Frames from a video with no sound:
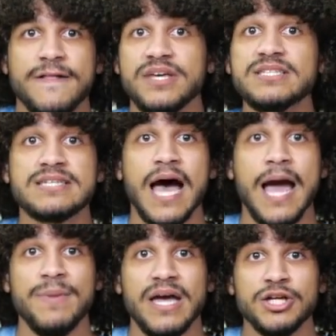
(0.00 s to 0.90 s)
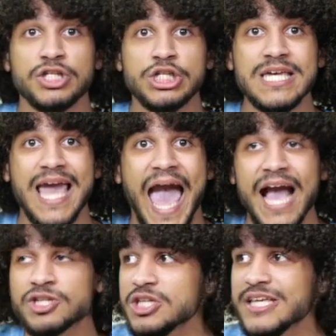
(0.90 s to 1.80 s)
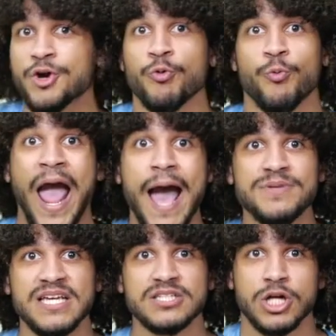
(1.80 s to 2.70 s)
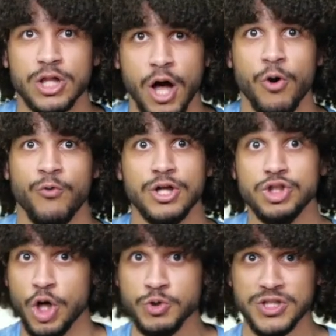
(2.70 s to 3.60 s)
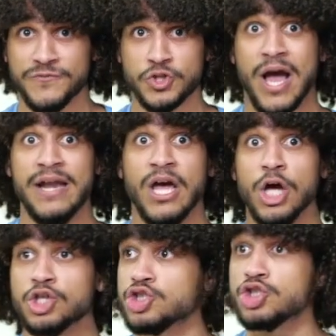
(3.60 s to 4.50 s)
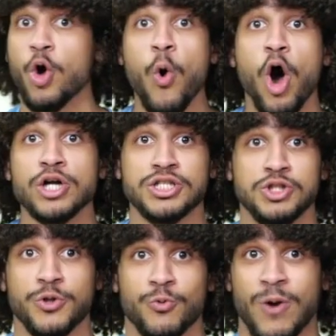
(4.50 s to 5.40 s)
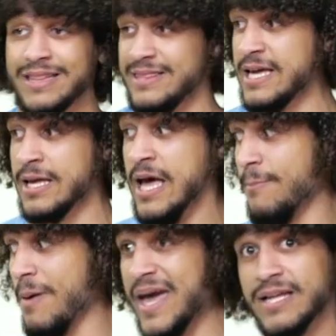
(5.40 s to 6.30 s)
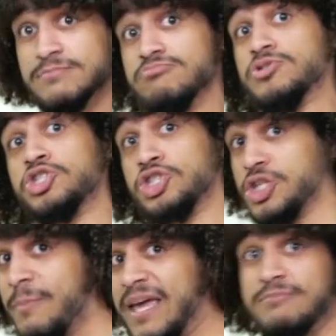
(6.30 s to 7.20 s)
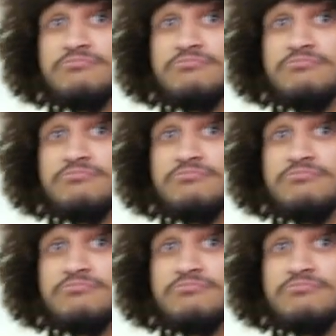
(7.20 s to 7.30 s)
this time, she actually grabbed his cloak. Joseph tried so hard to do the right thing. My man shimmied